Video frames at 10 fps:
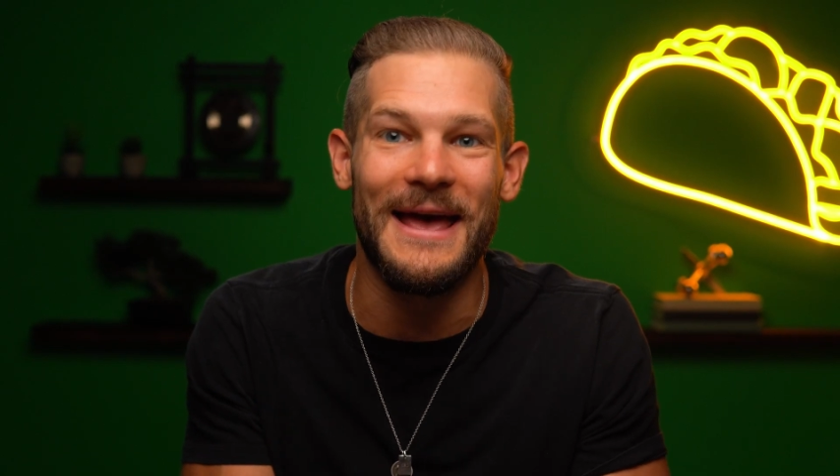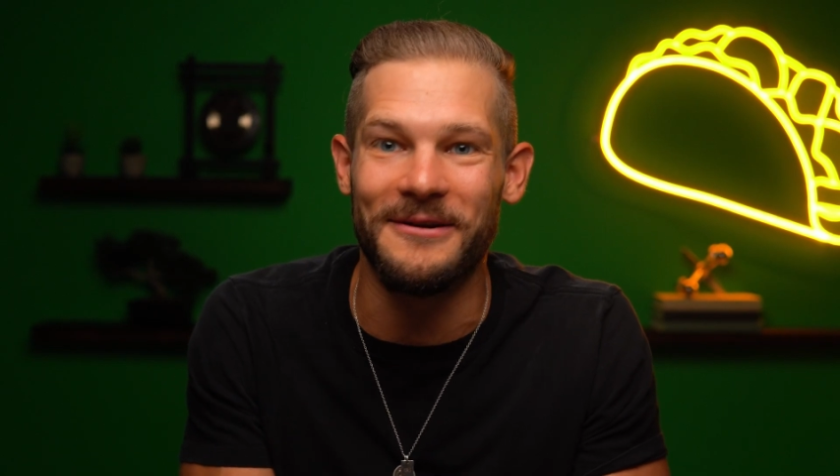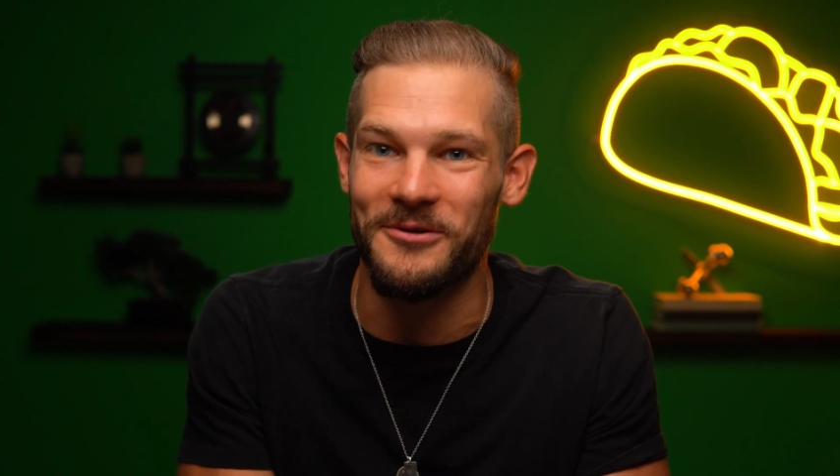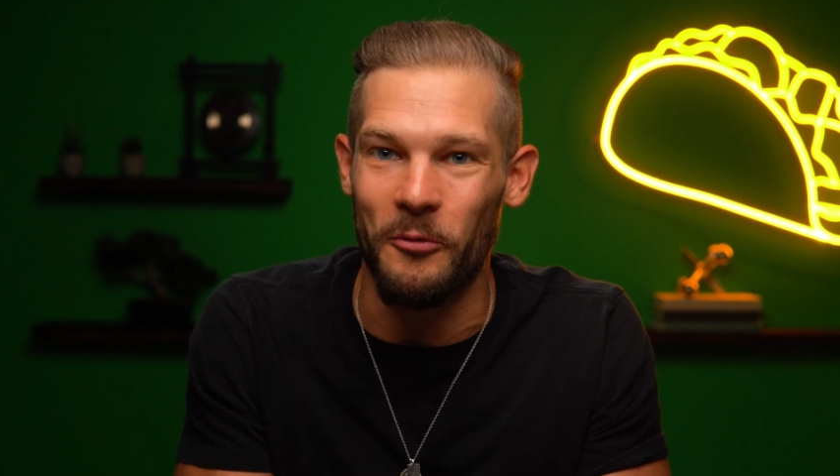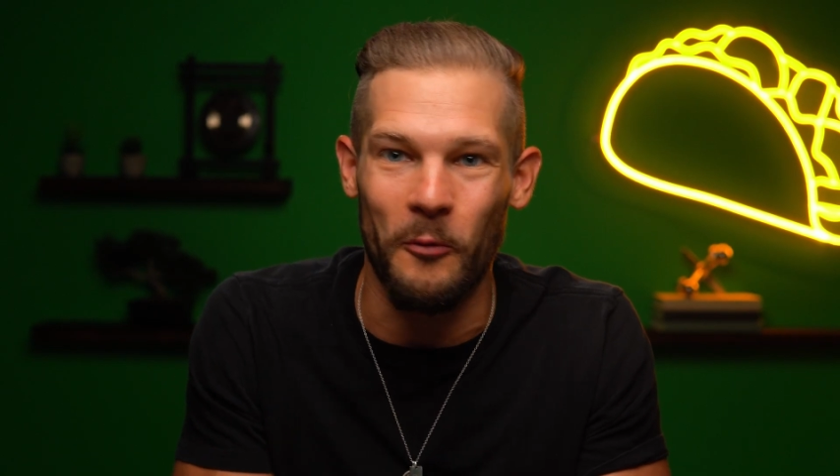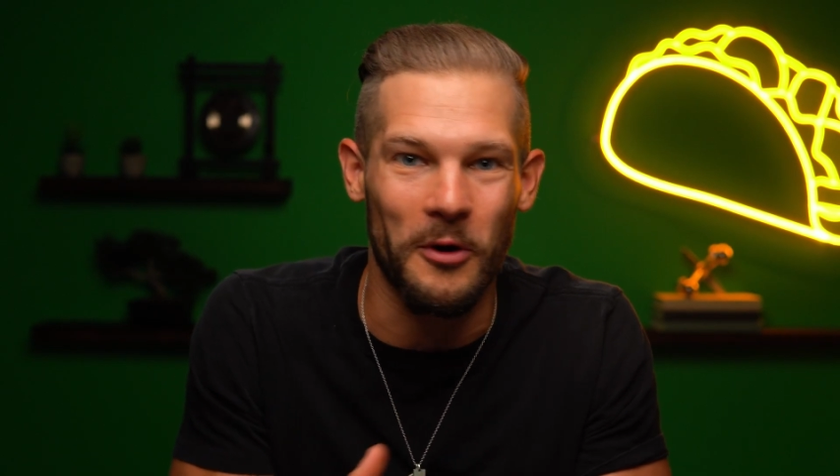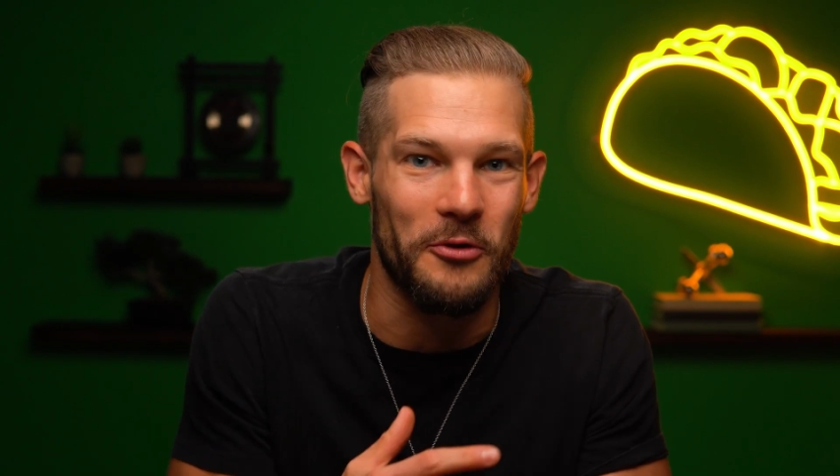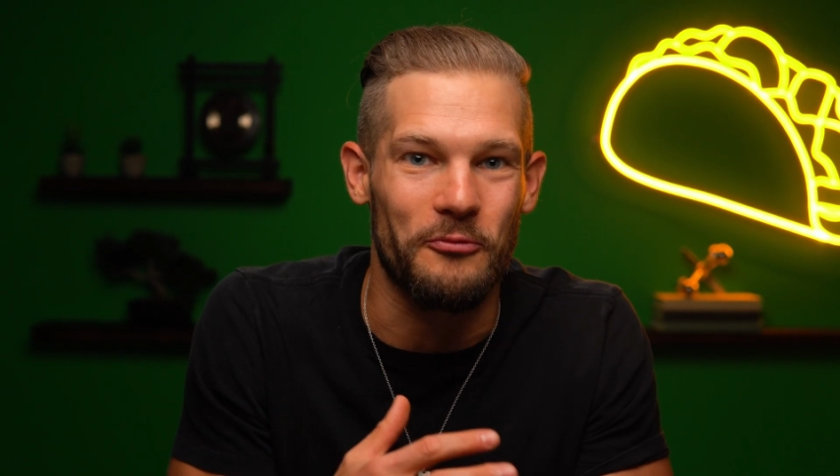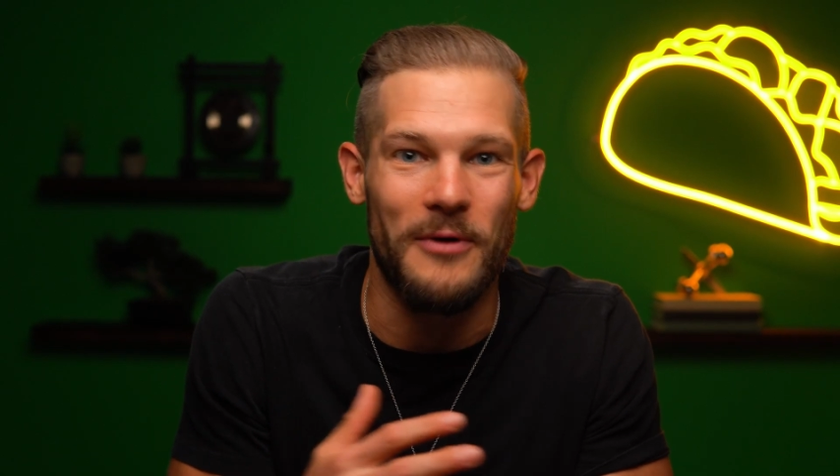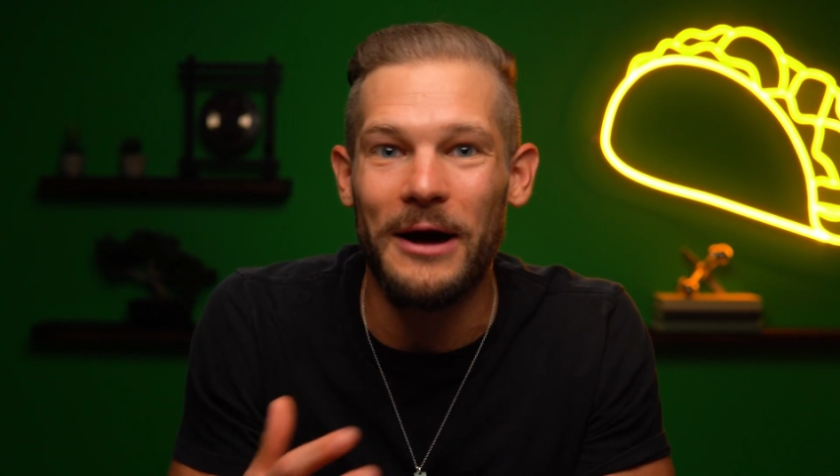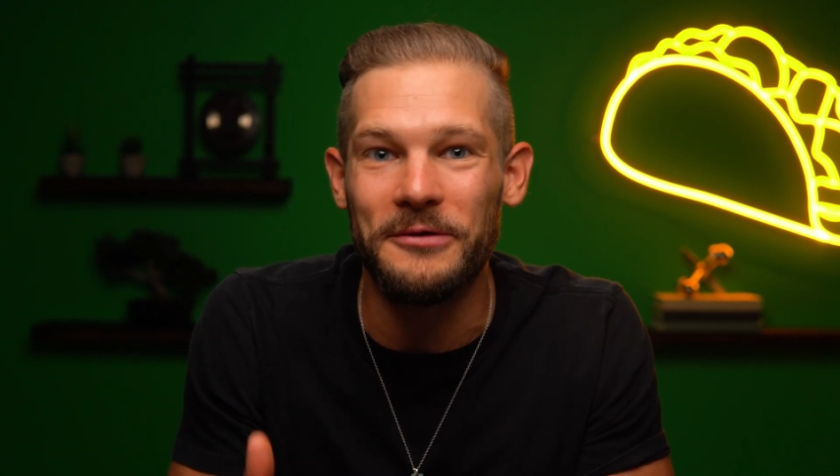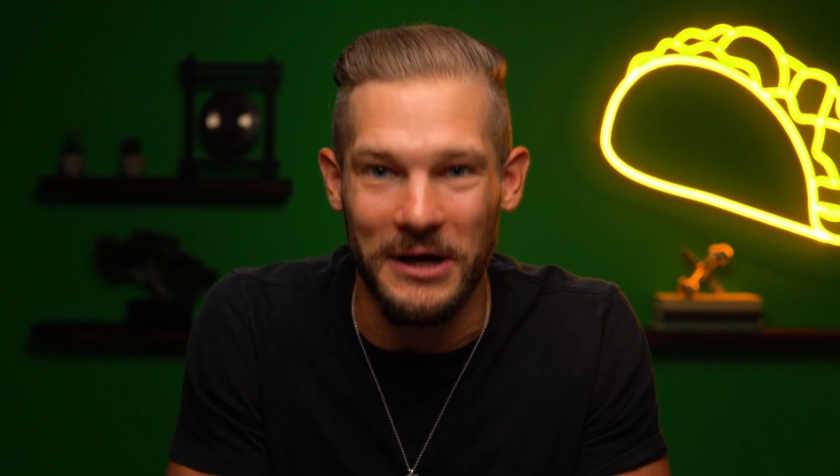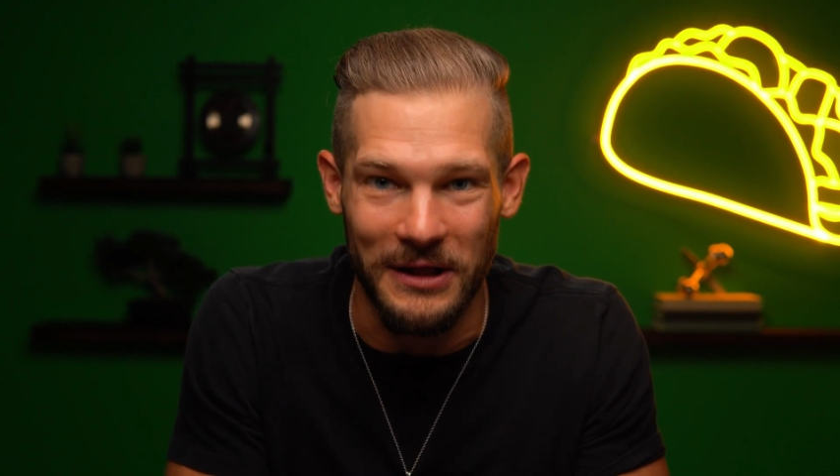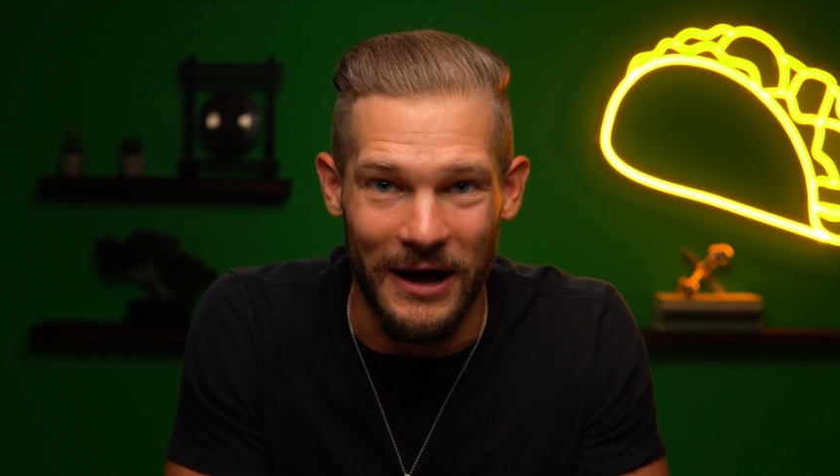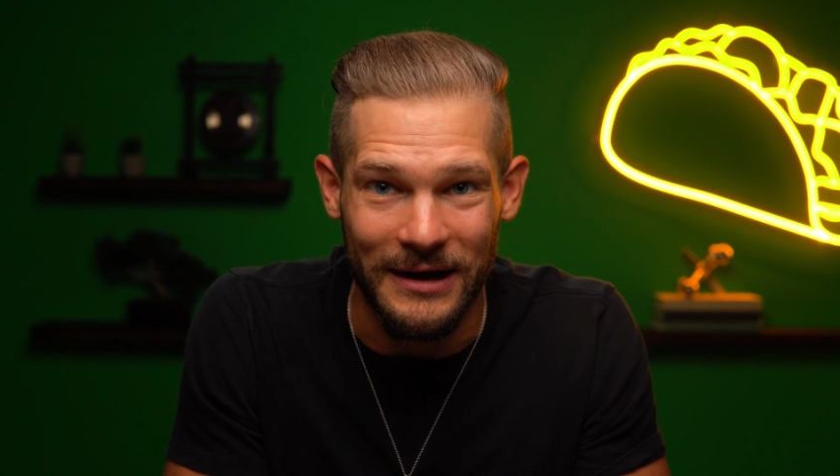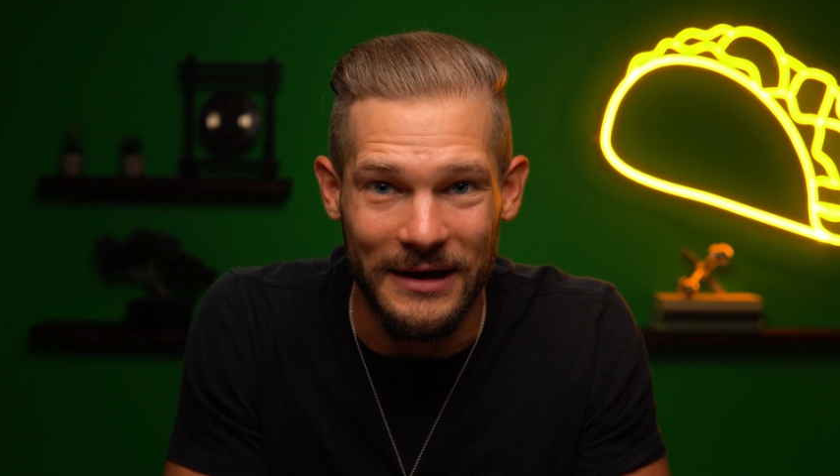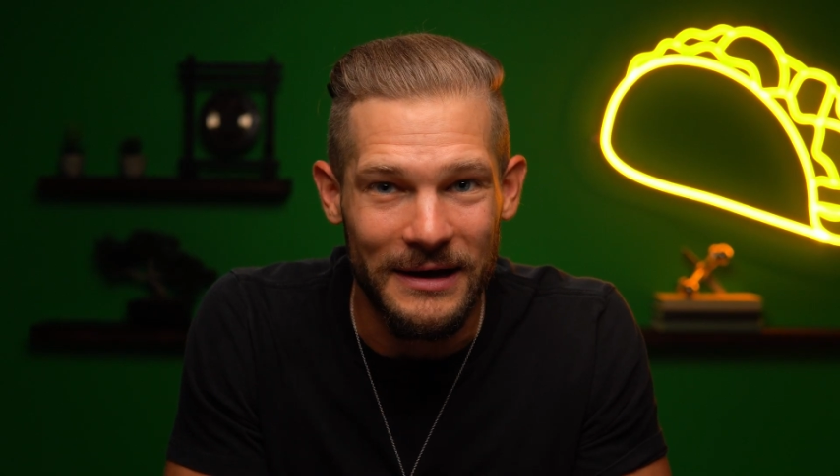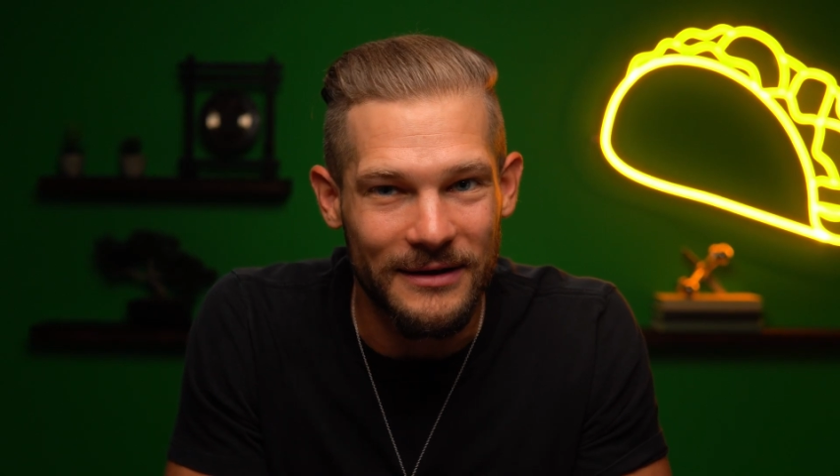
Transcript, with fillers: editor work around the clock,